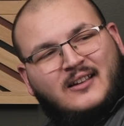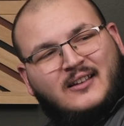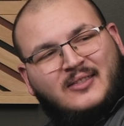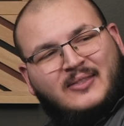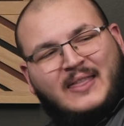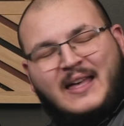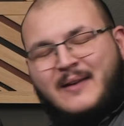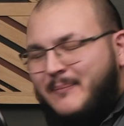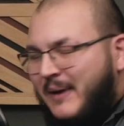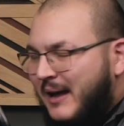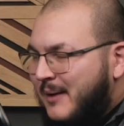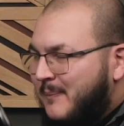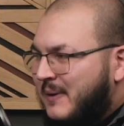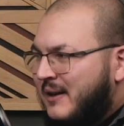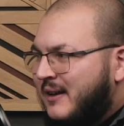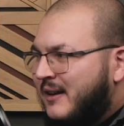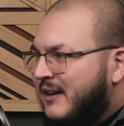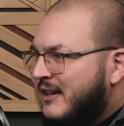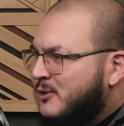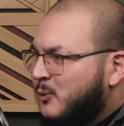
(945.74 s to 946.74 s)
That might be
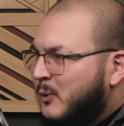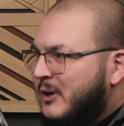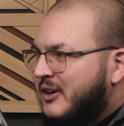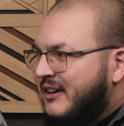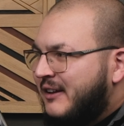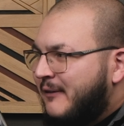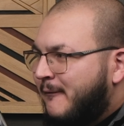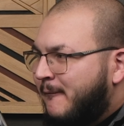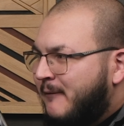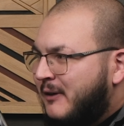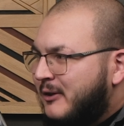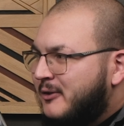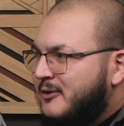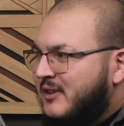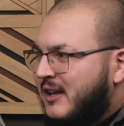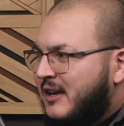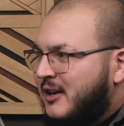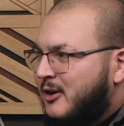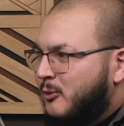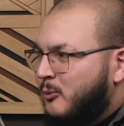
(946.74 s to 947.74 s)
it. It's weird. It feels
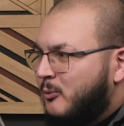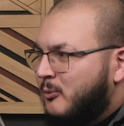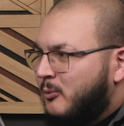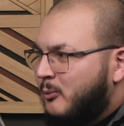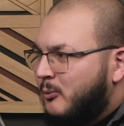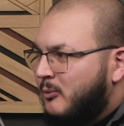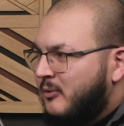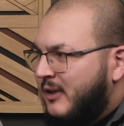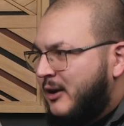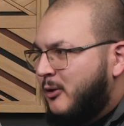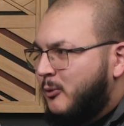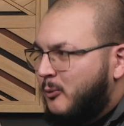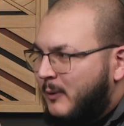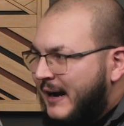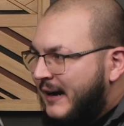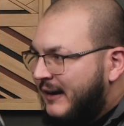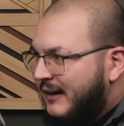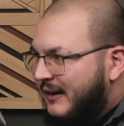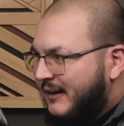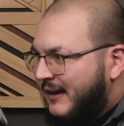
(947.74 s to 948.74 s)
like a
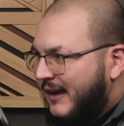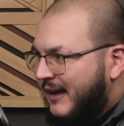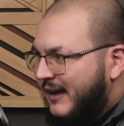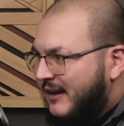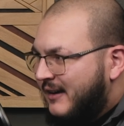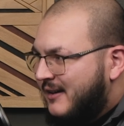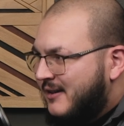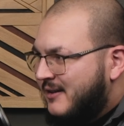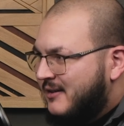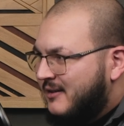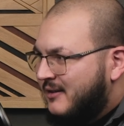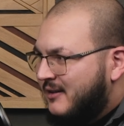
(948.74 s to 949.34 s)
rainy day.